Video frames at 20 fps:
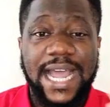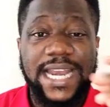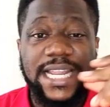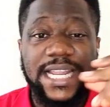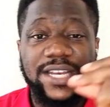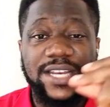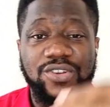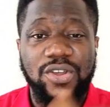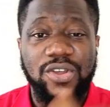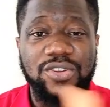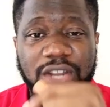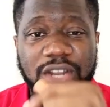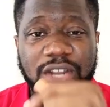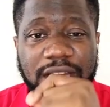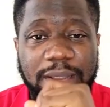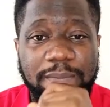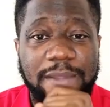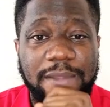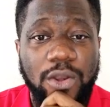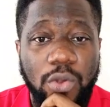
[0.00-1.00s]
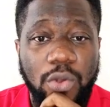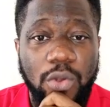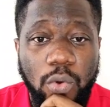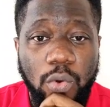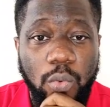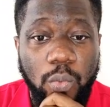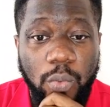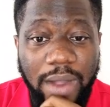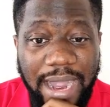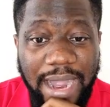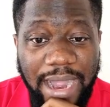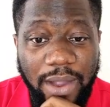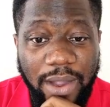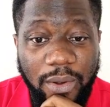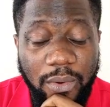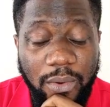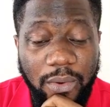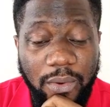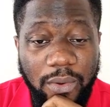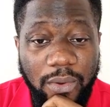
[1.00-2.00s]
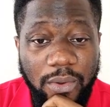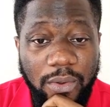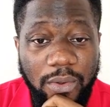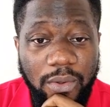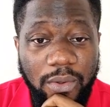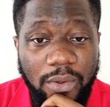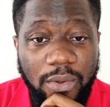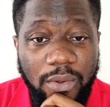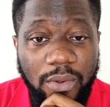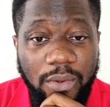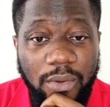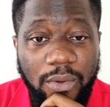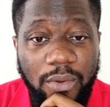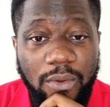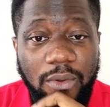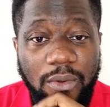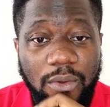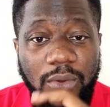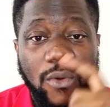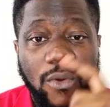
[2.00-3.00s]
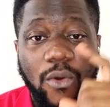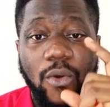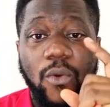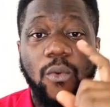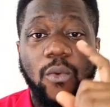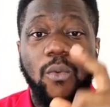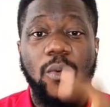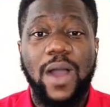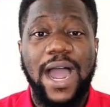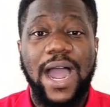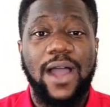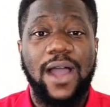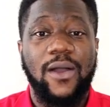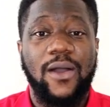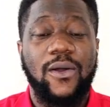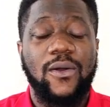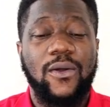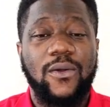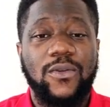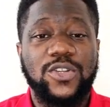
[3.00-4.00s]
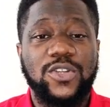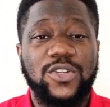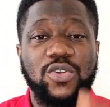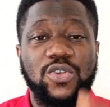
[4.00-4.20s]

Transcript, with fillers: And it dawned on him that, oh, wow. Oh, wow.